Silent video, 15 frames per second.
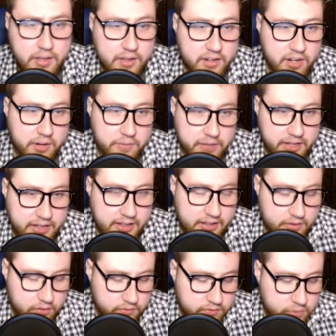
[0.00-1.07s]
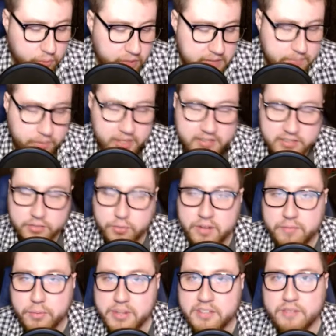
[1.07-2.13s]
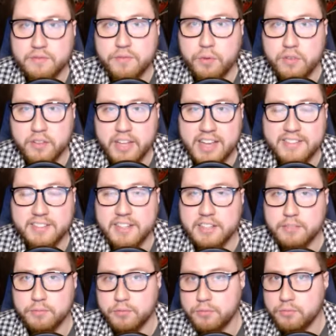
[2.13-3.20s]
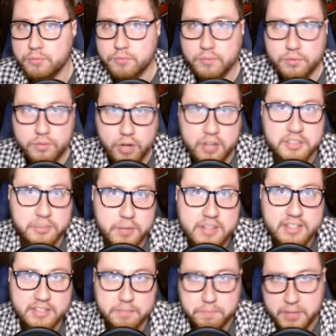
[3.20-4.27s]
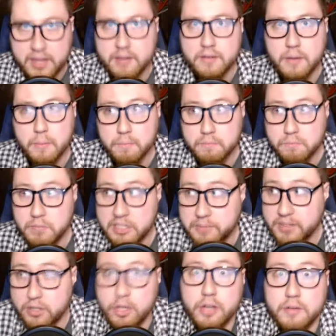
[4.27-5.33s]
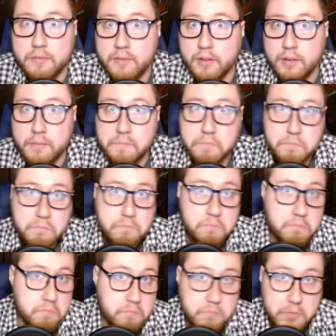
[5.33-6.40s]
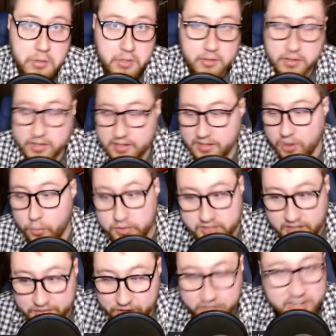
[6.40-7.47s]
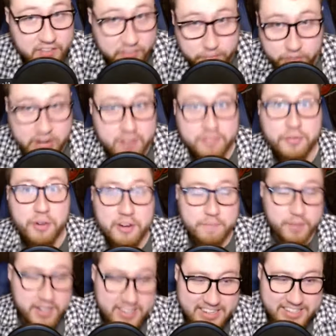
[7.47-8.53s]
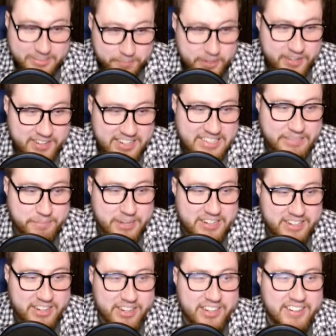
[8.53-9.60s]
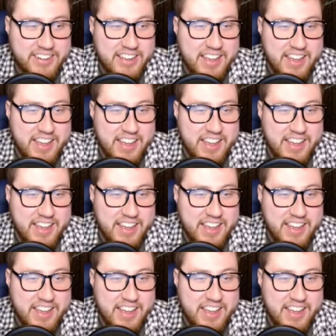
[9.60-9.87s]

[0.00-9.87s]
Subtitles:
20 points, 20 points in 4 of the last 6. Carson Wentz he's been good. And no one's ever going to give him credit for it, but he's been good.